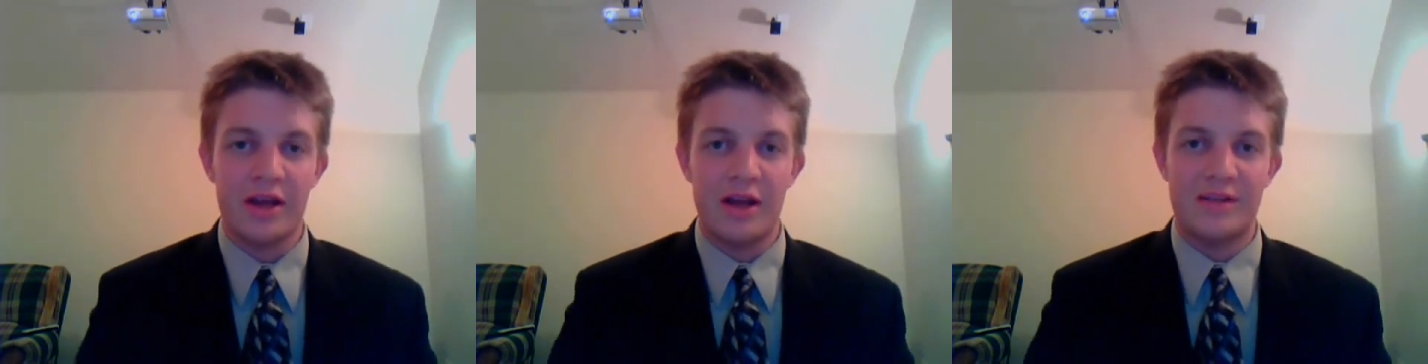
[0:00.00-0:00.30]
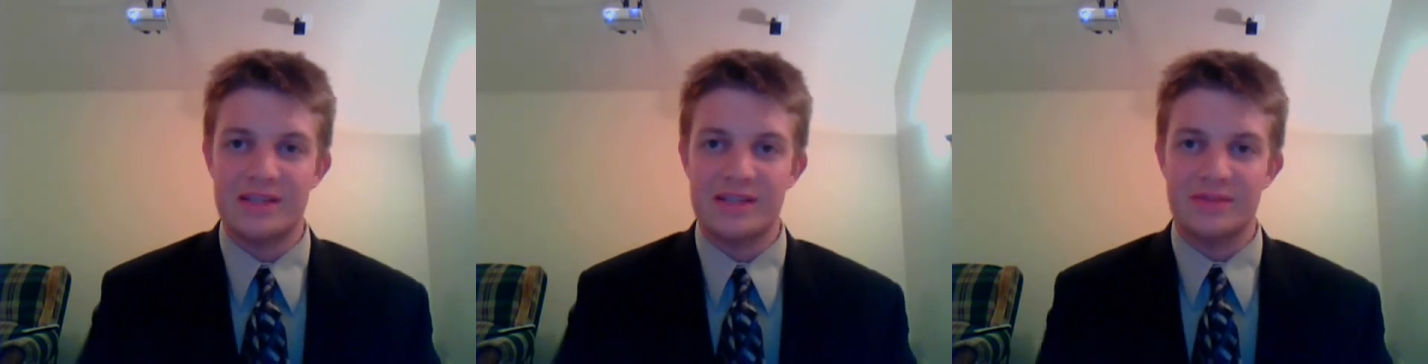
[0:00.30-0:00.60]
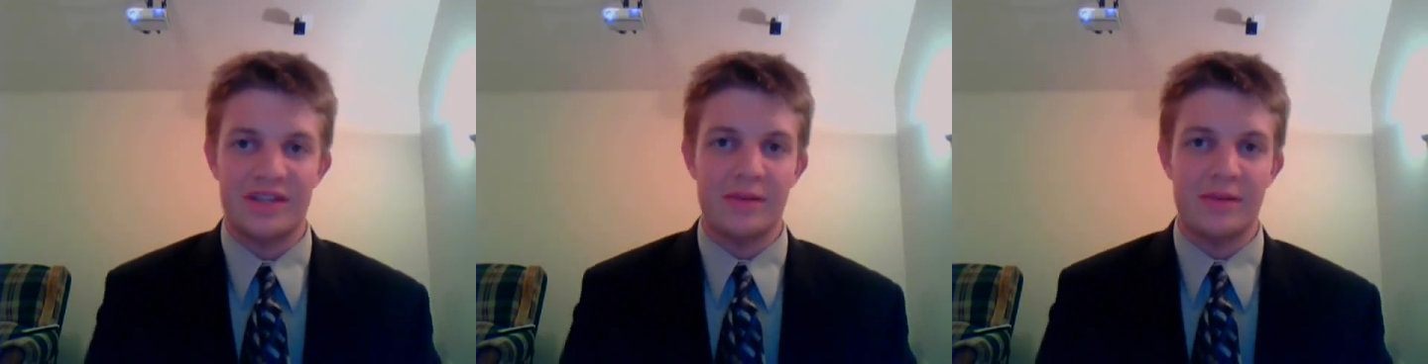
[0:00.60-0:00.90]
I mean, Tim
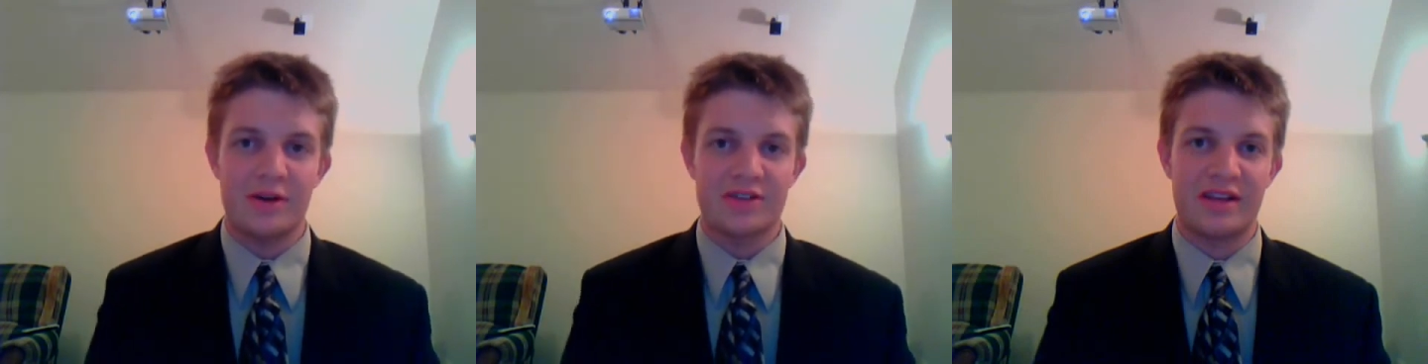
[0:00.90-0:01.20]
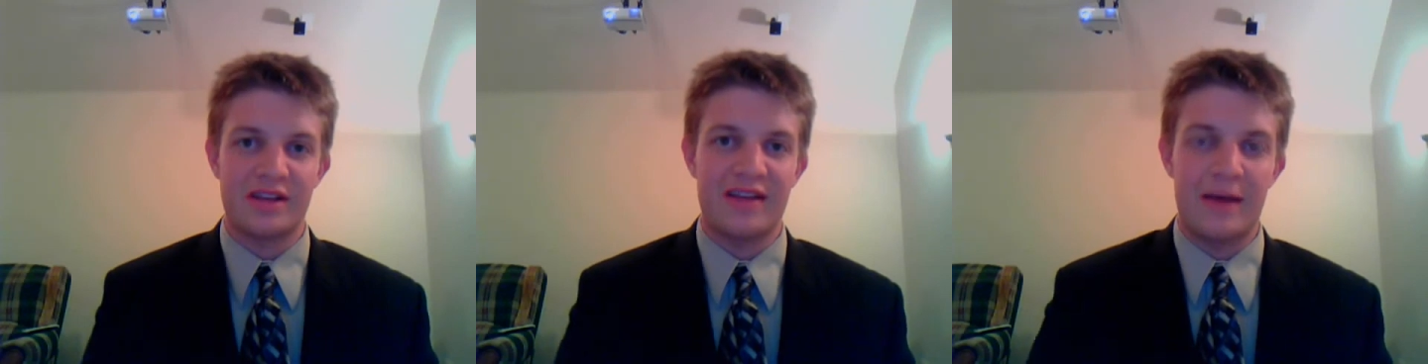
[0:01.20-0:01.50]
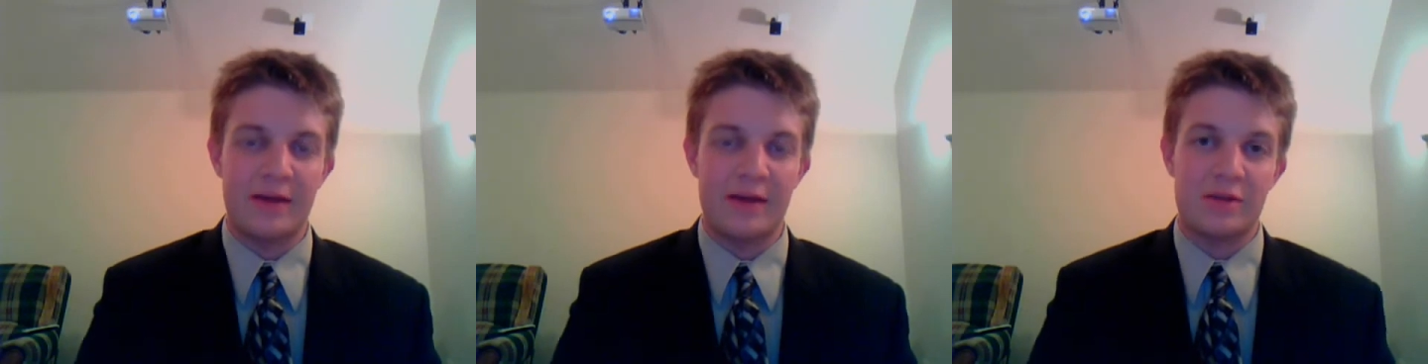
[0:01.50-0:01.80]
Tebow is going to
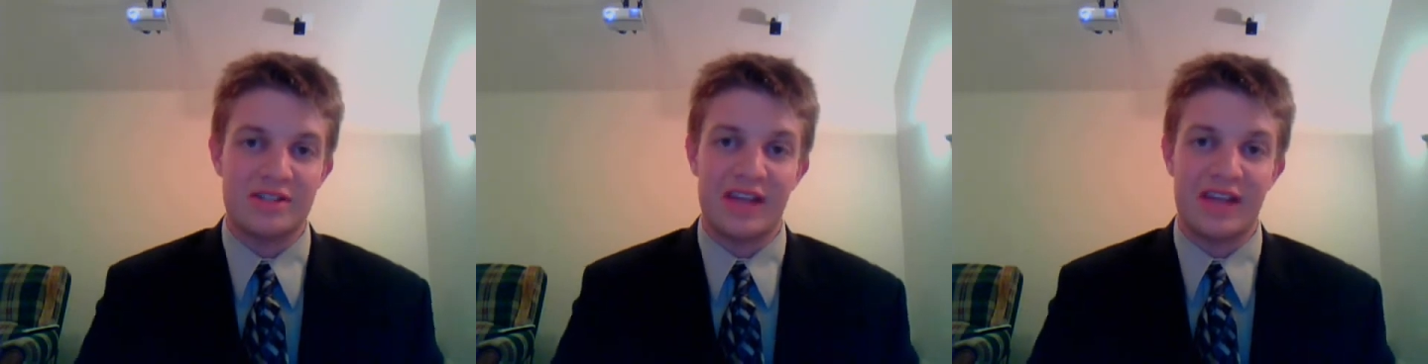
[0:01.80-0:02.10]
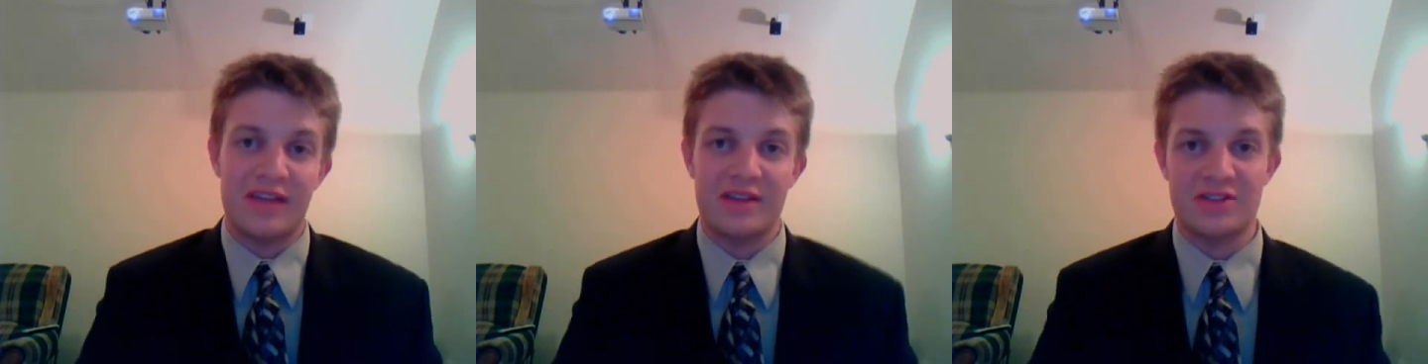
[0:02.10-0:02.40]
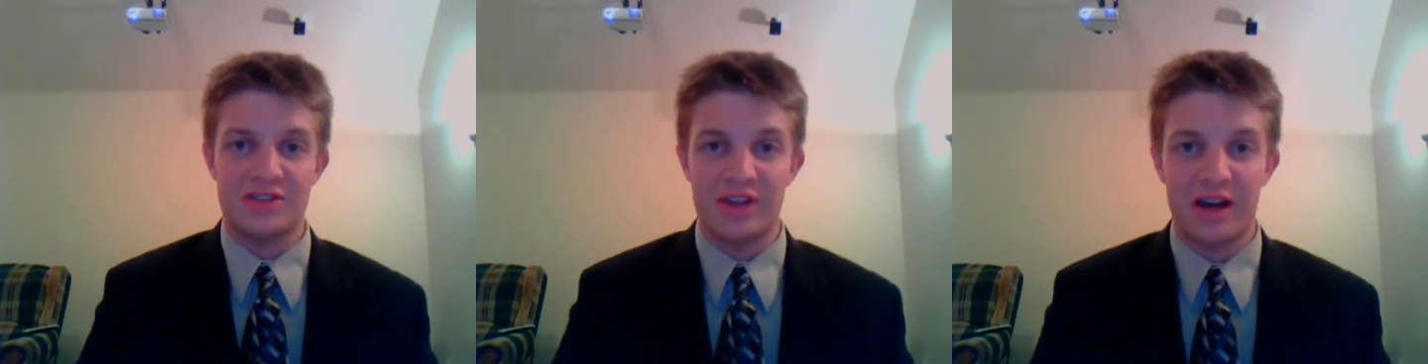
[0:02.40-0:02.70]
dominate once again
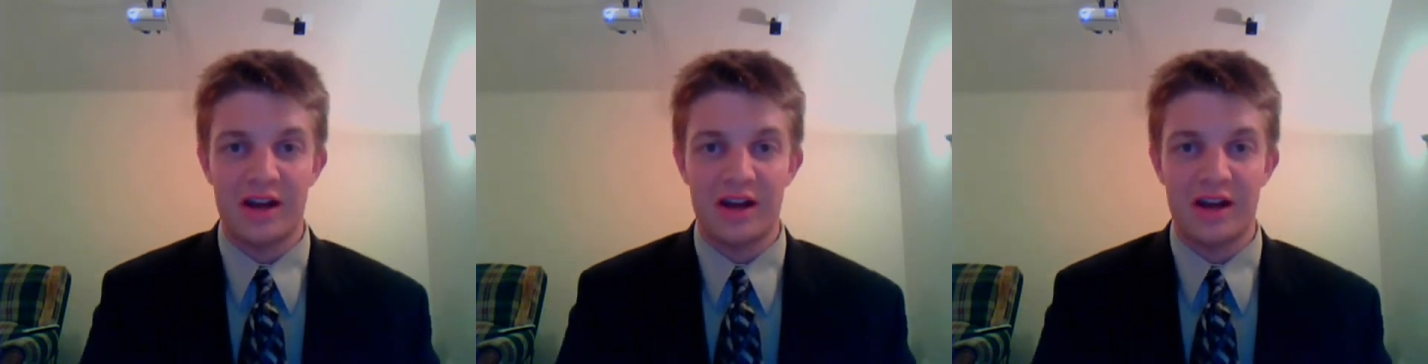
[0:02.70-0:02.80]
this year.